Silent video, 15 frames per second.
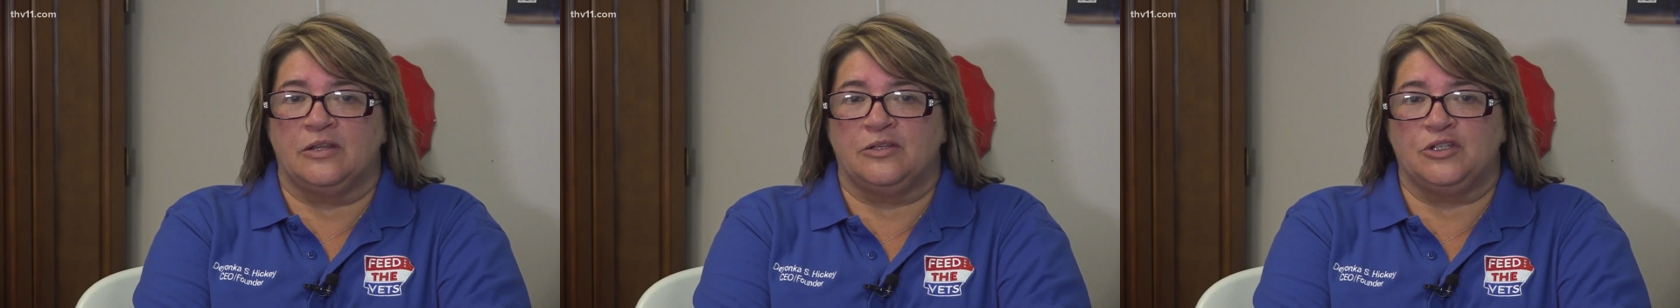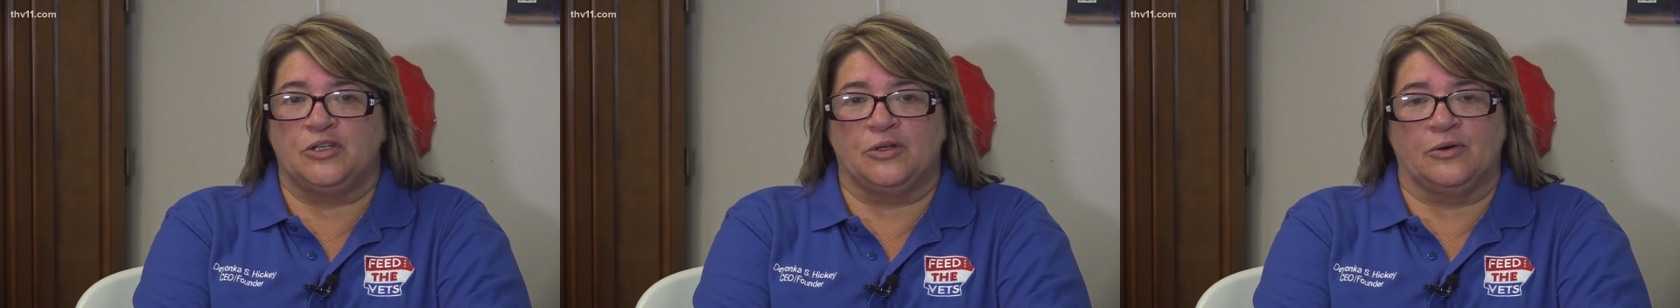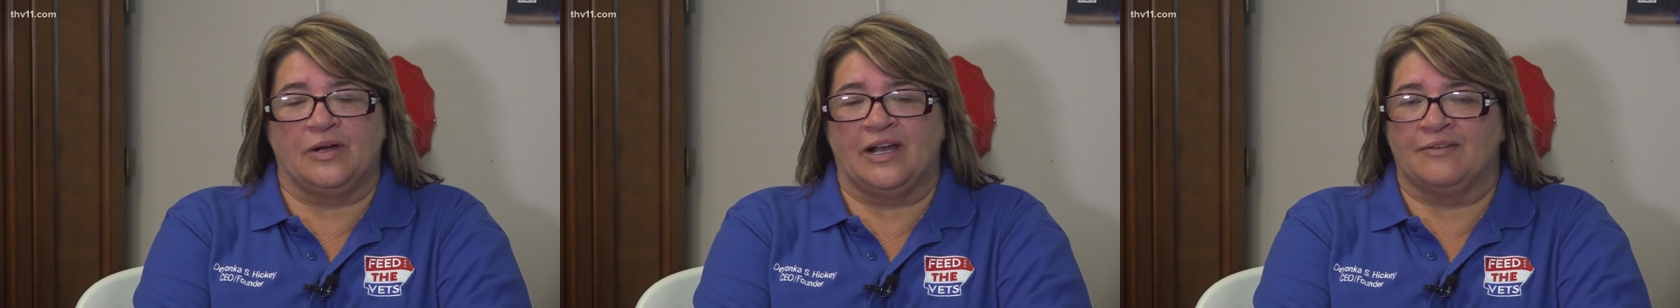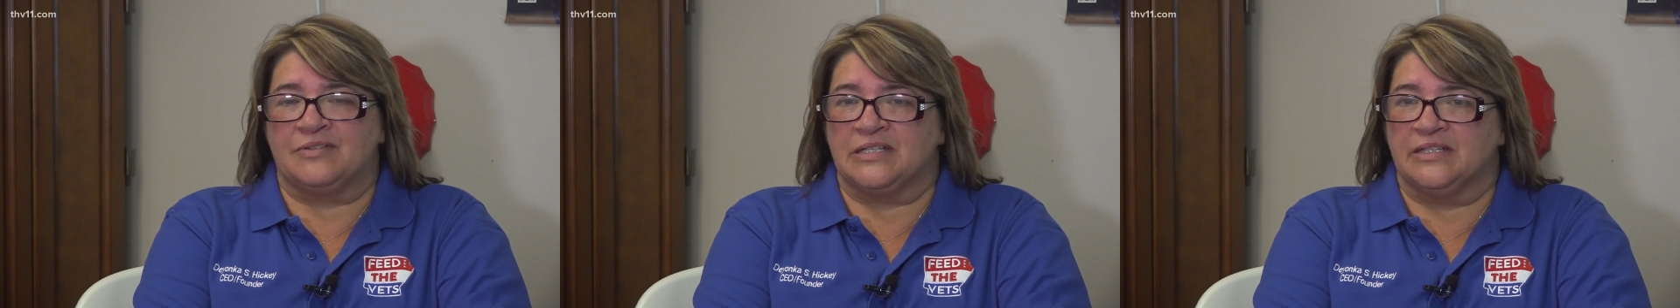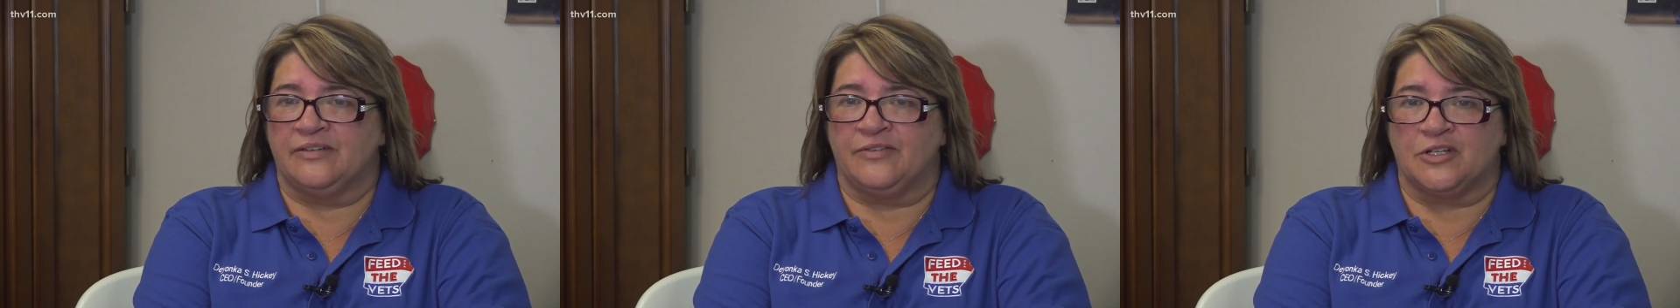You don't have
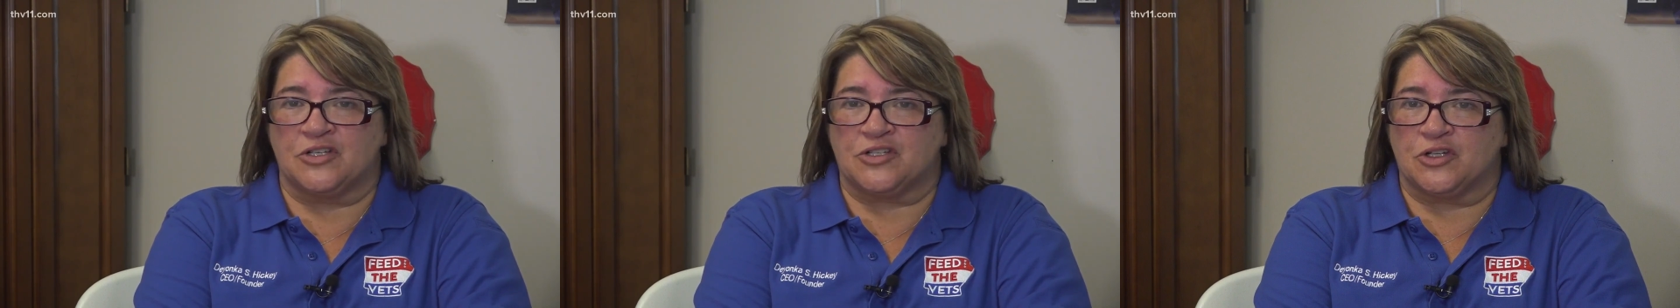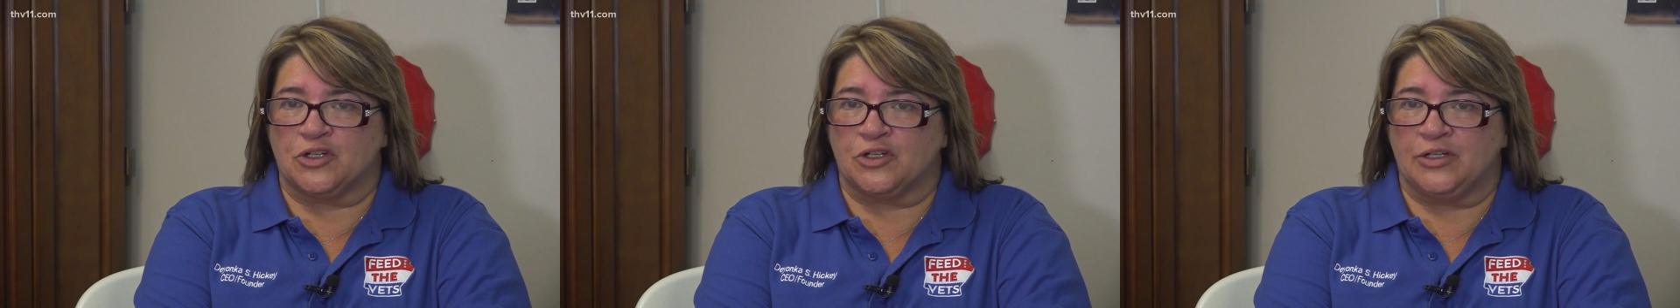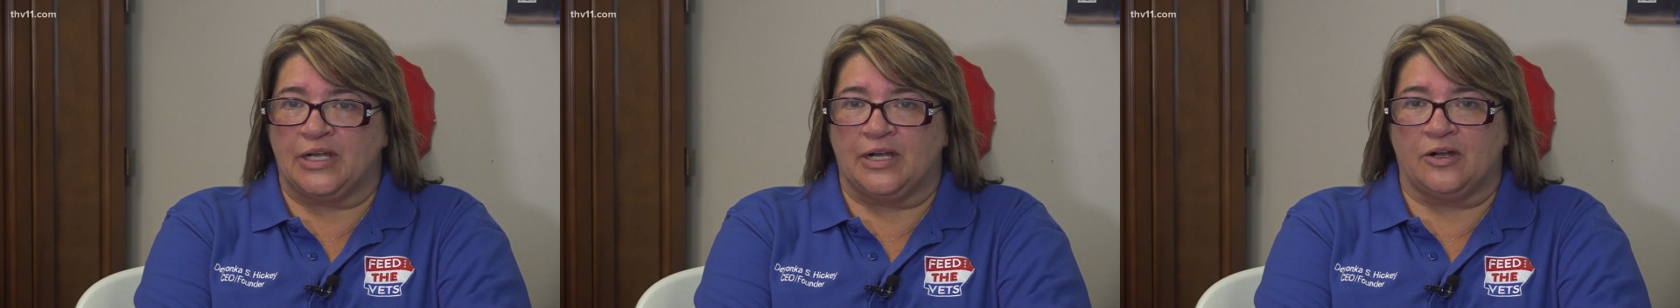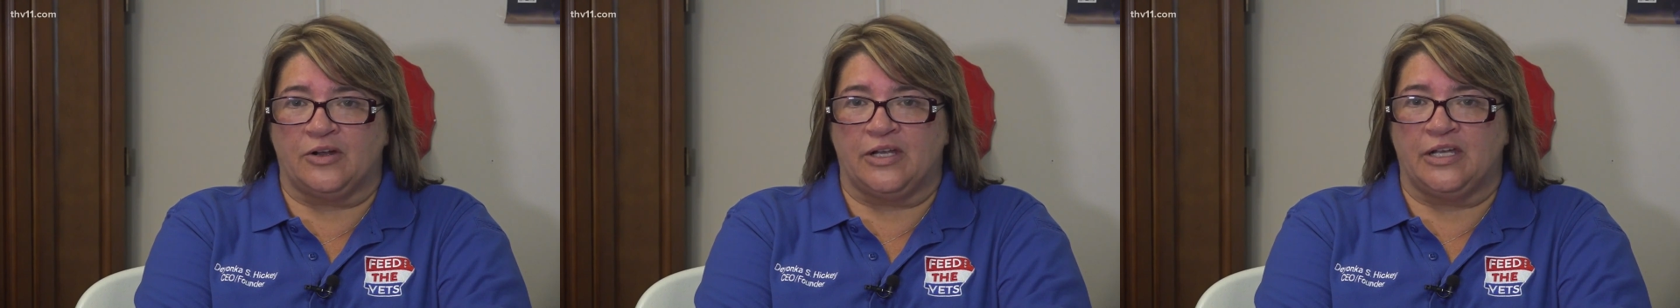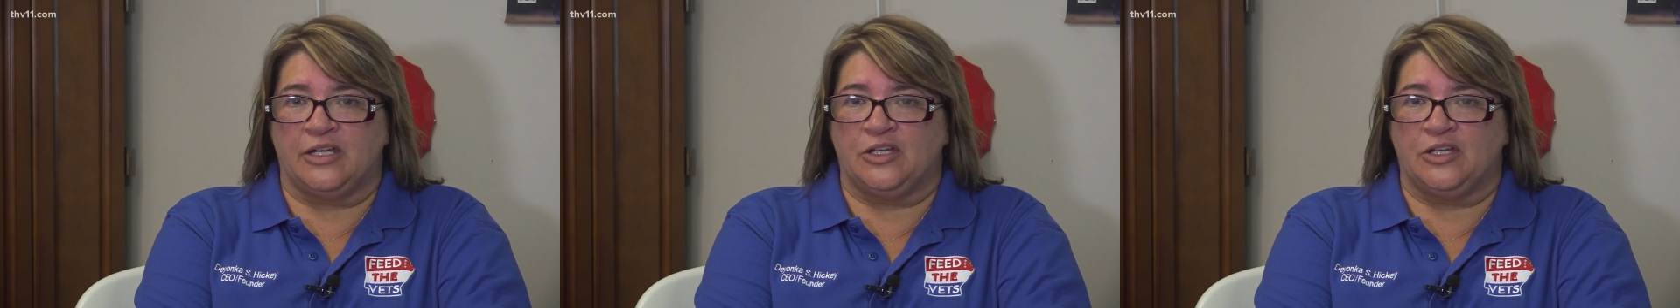to live in a certain area,